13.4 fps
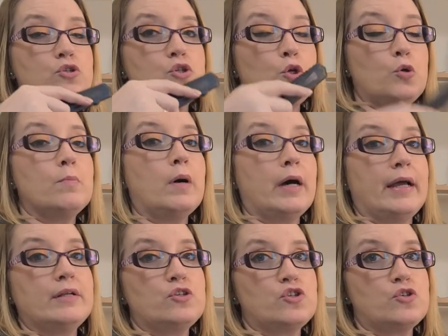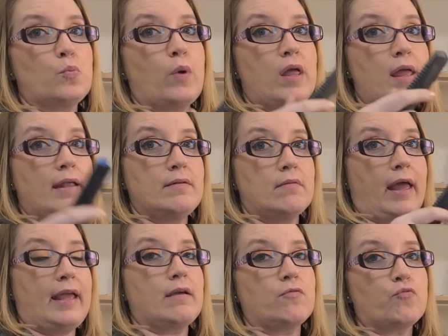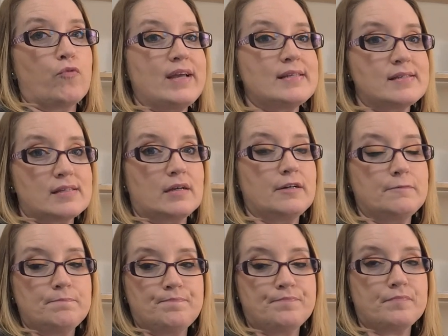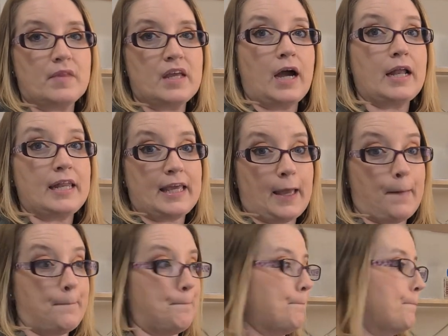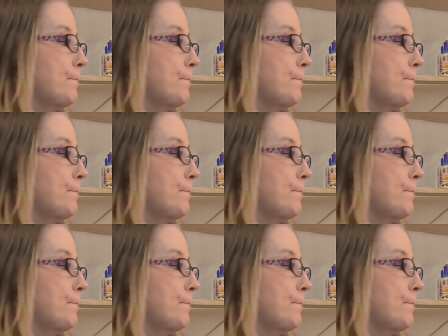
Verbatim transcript: too much and like risk cutting it.